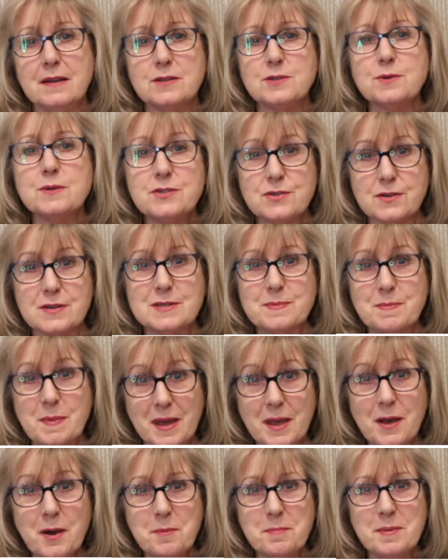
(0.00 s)
Twitter is
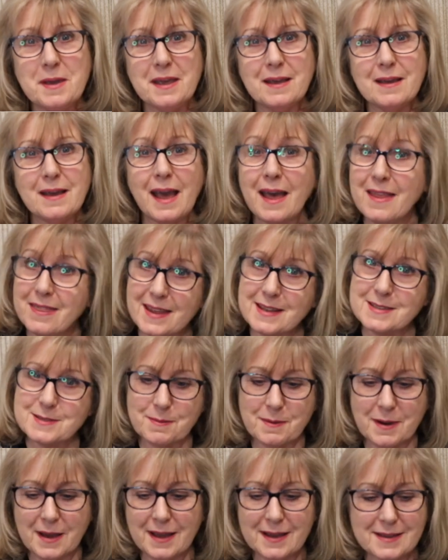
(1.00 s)
my hobby, and
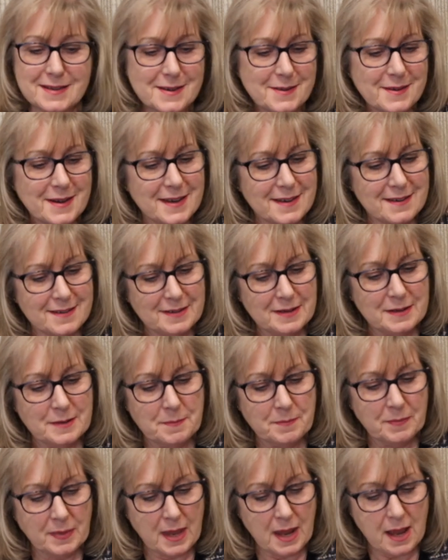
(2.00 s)
that's why I do it.
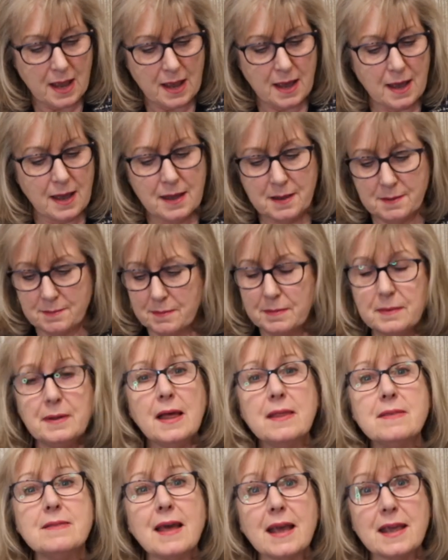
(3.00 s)

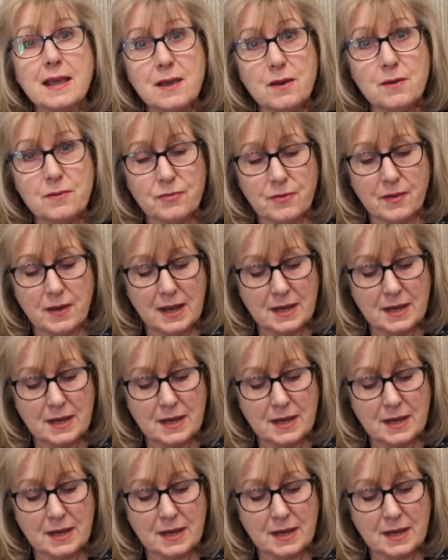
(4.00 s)
And thank you for